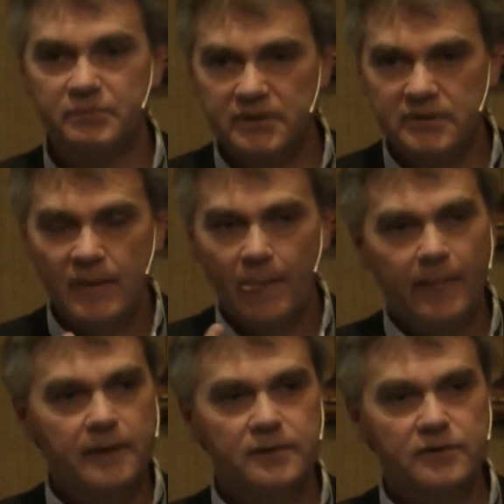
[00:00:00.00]
But
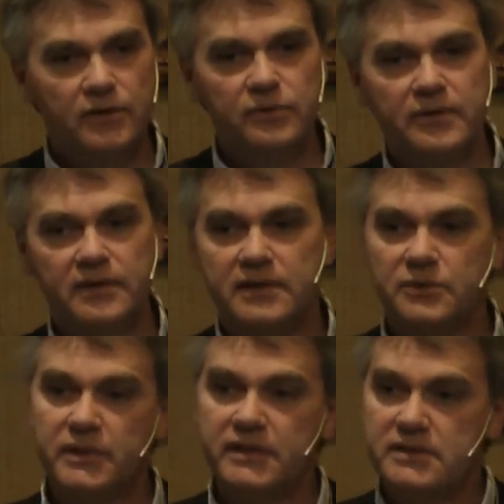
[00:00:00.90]
the only thing that
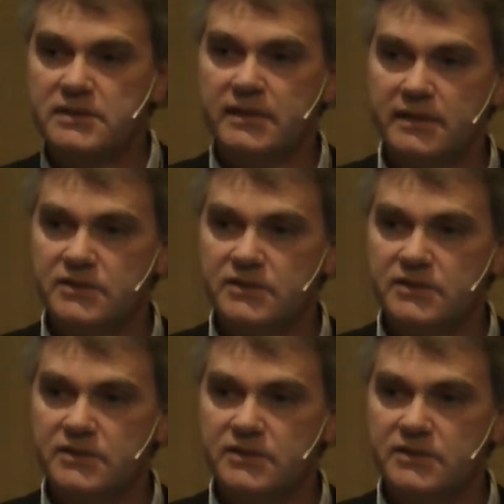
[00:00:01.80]
we can say